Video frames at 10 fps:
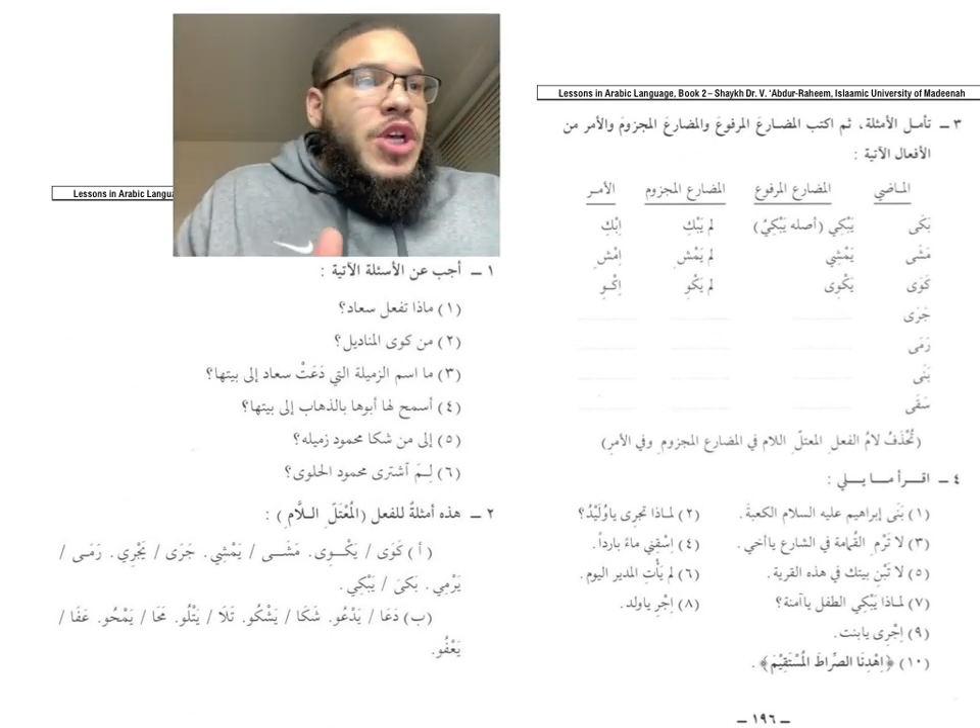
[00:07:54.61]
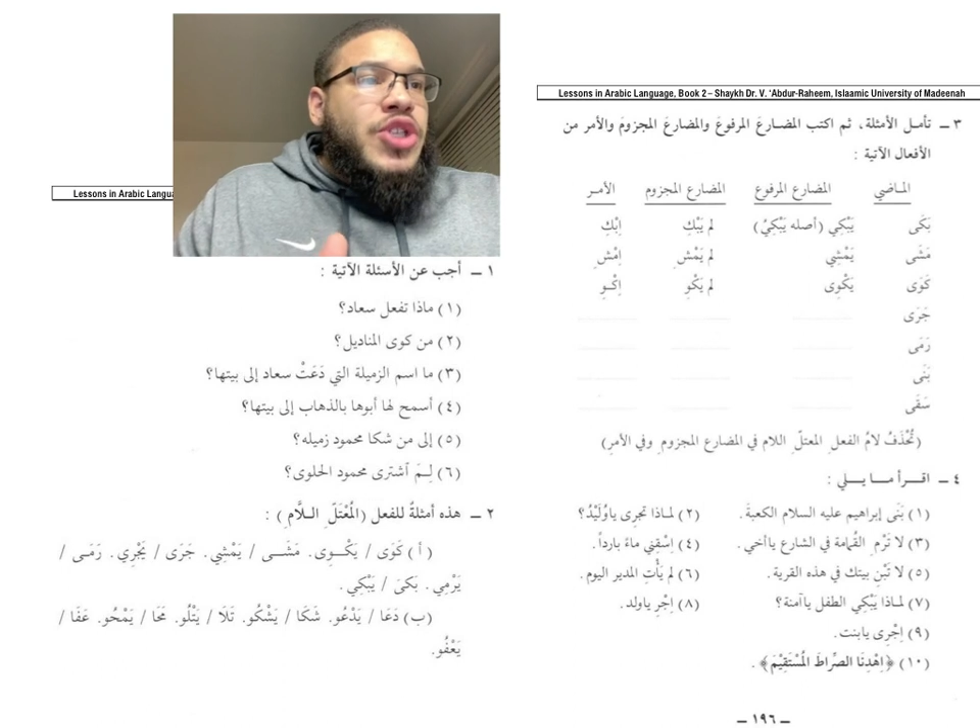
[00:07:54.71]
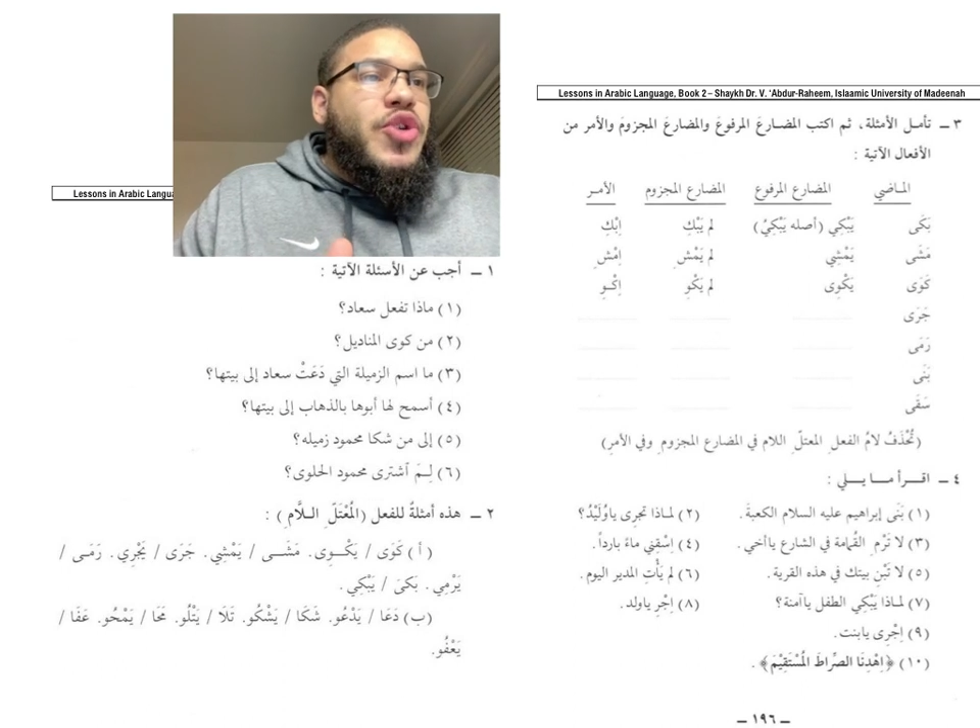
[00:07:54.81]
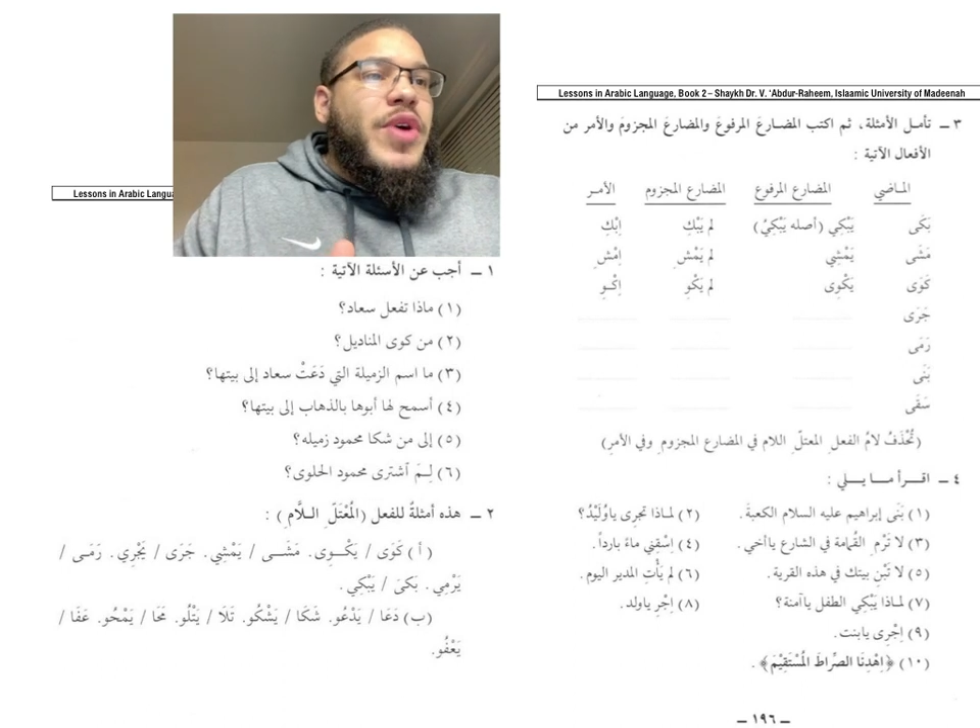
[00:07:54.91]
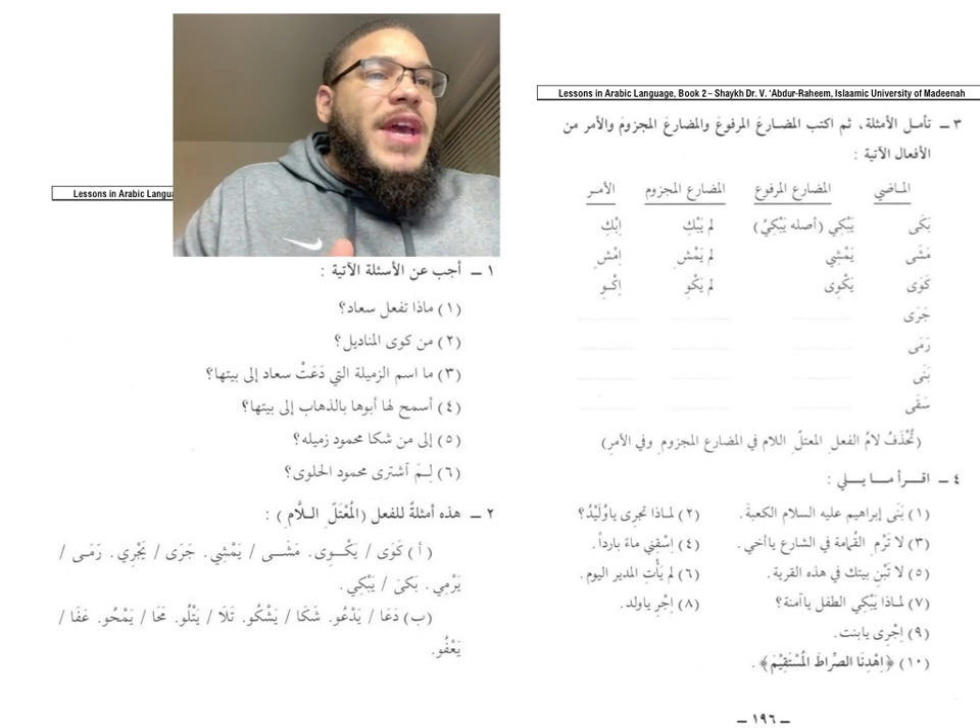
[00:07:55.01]

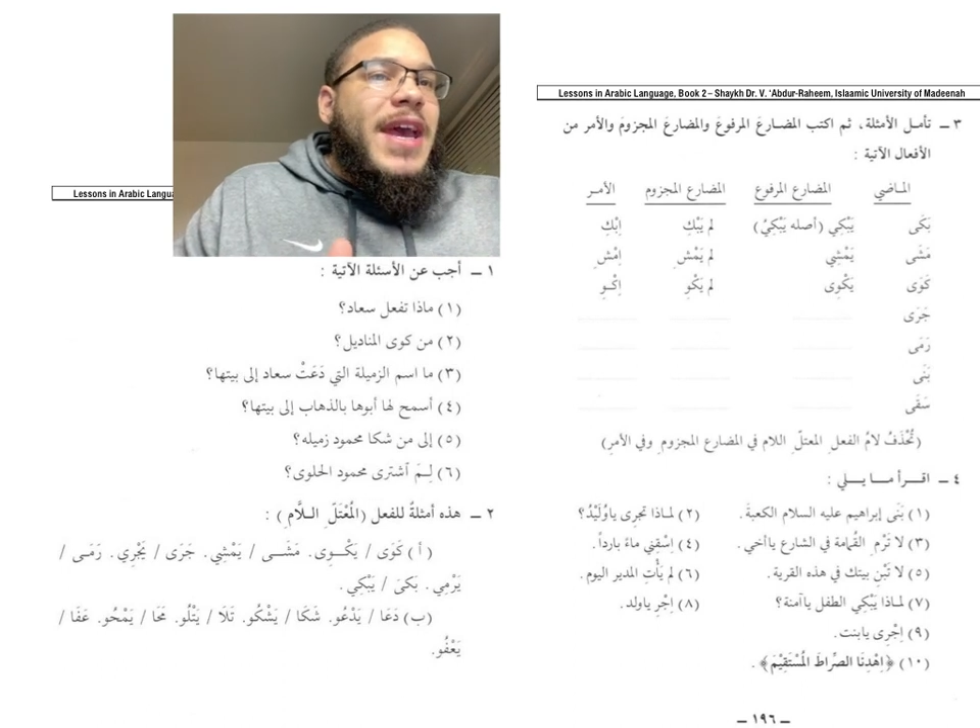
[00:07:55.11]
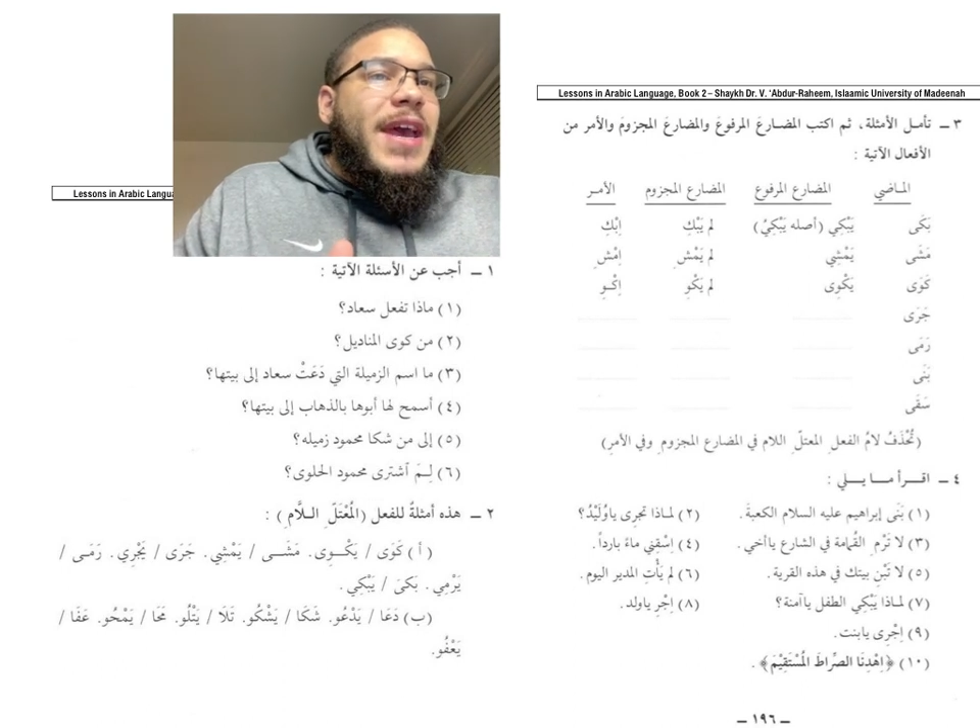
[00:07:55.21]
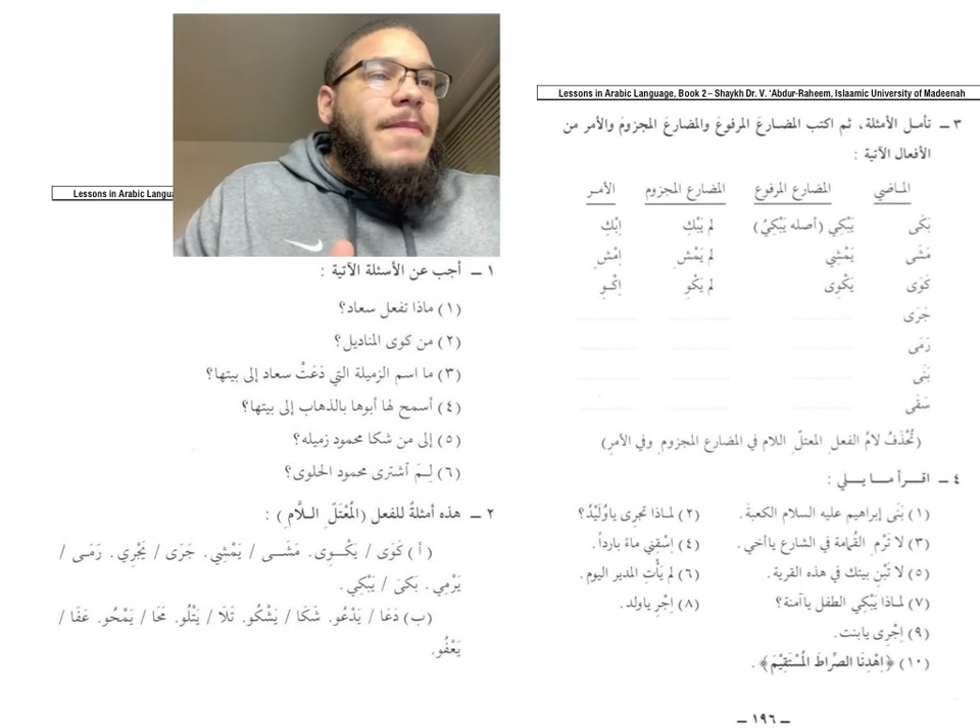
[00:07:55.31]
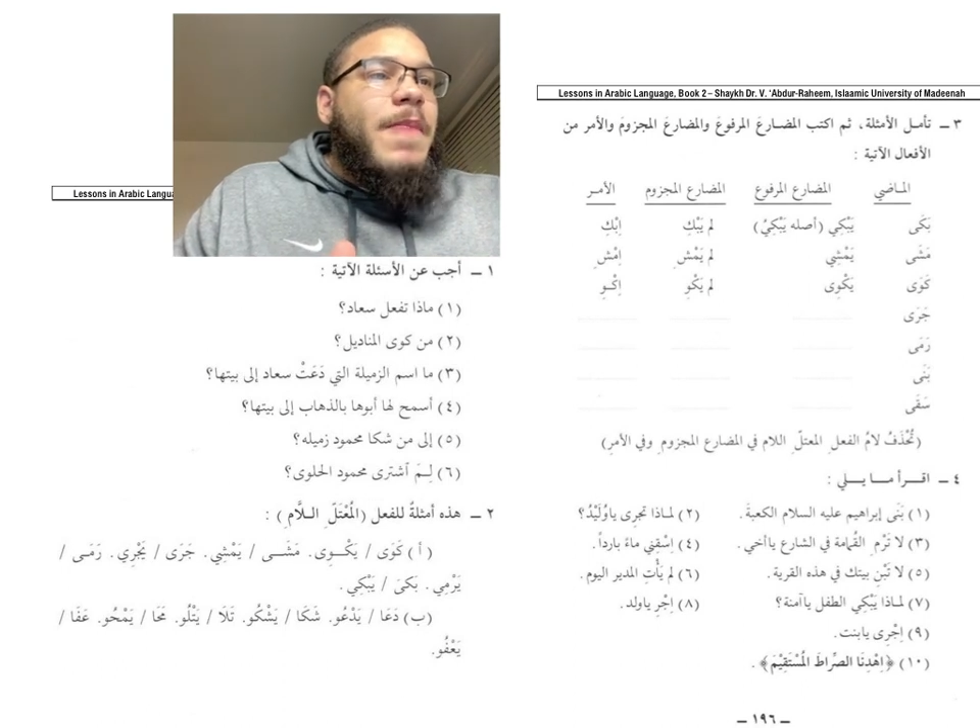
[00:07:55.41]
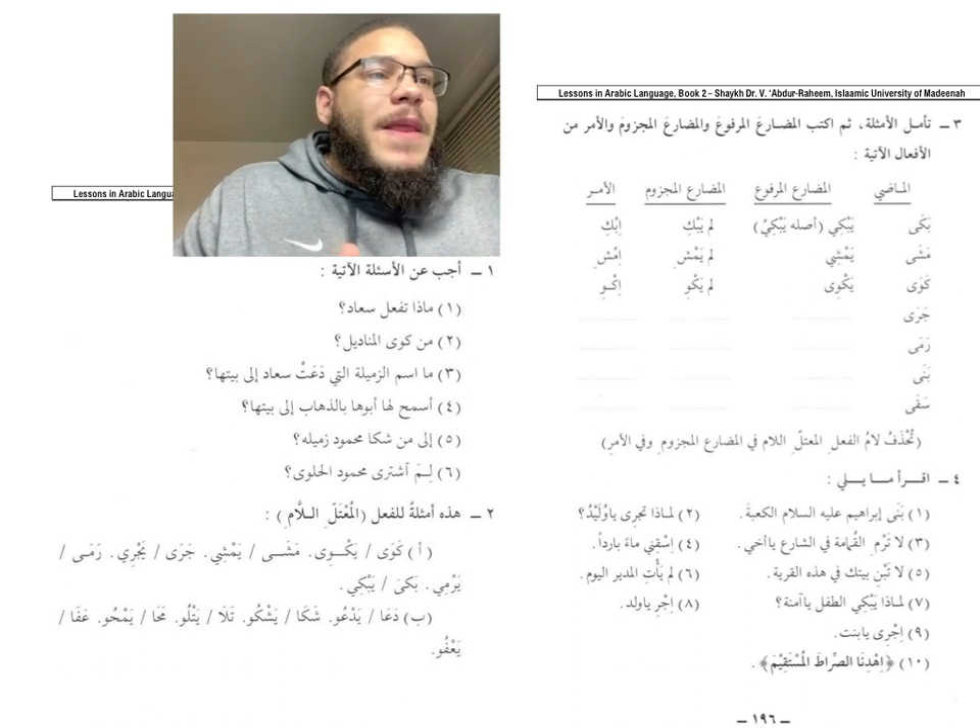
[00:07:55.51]
So
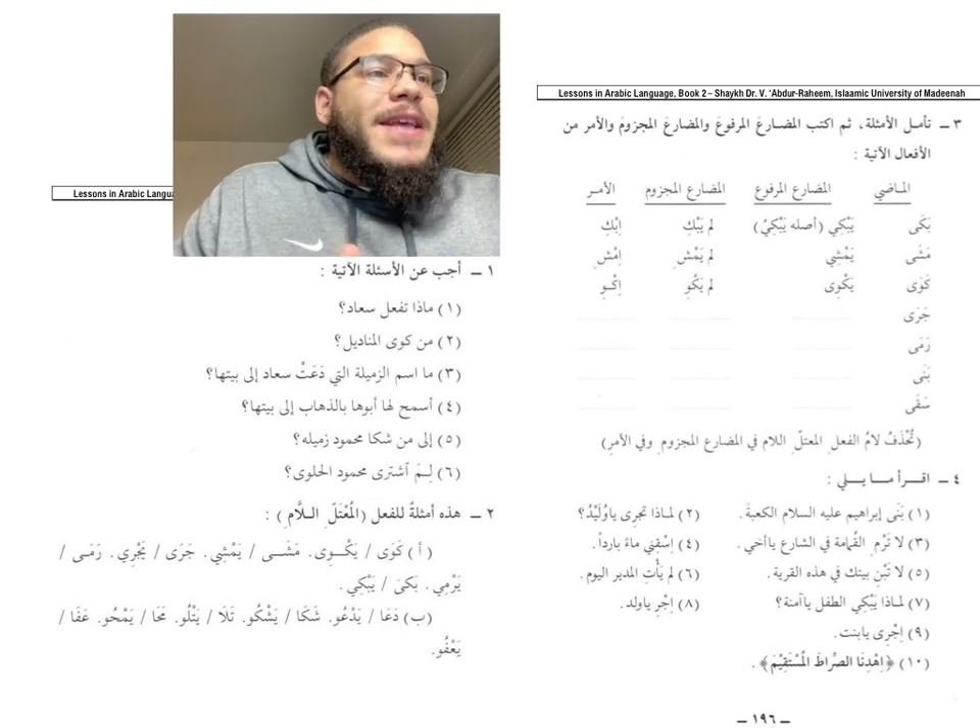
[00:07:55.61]
here,